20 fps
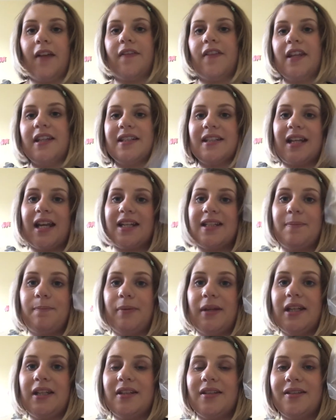This gets
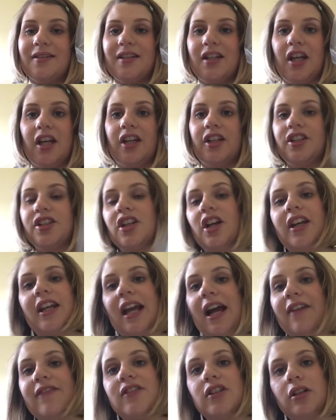binned. You'd only
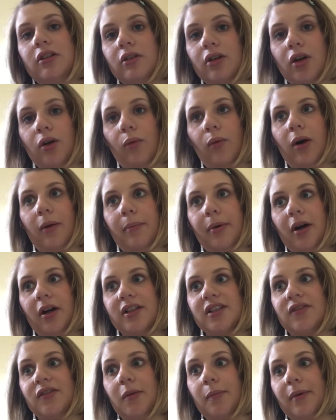have to look at what
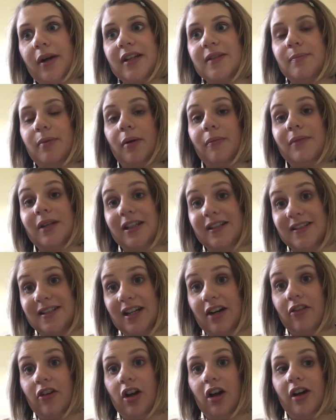parts of your breast pump need
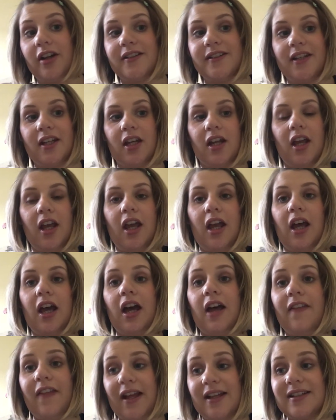sterilising.
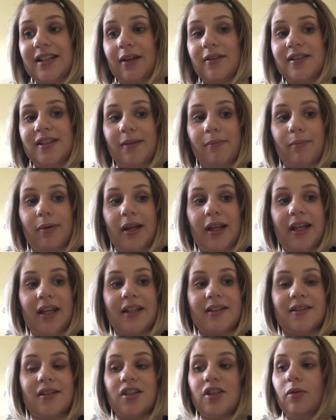And that's how simple it
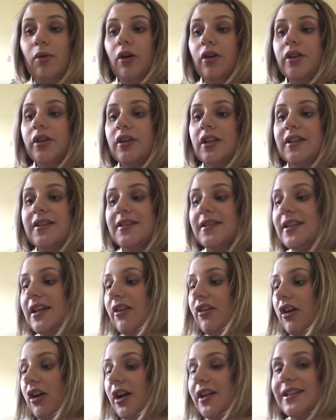is. So all you need to
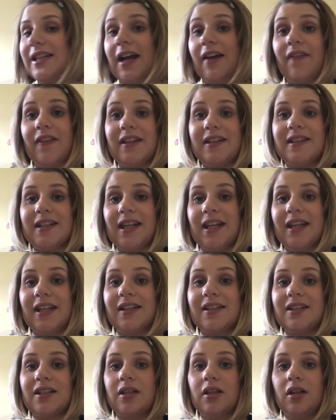sterilise out this
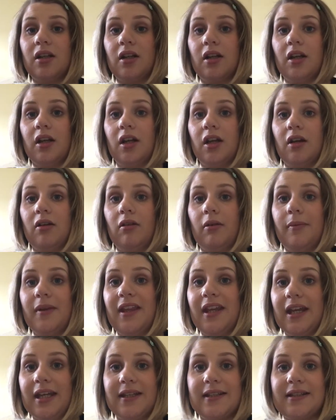kit will be
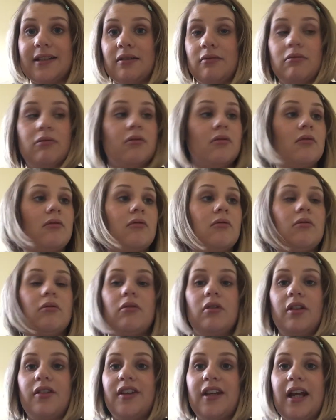this.
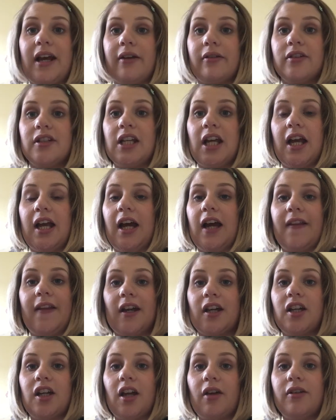Nothing else. And
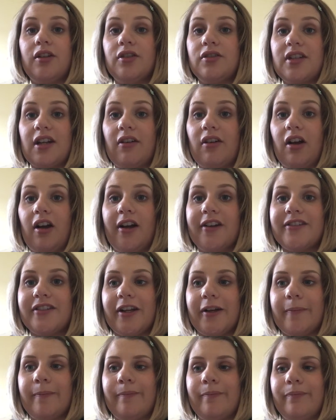that can go in your
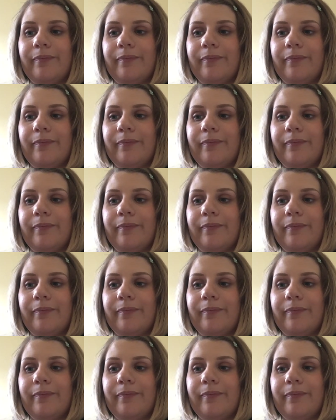steriliser.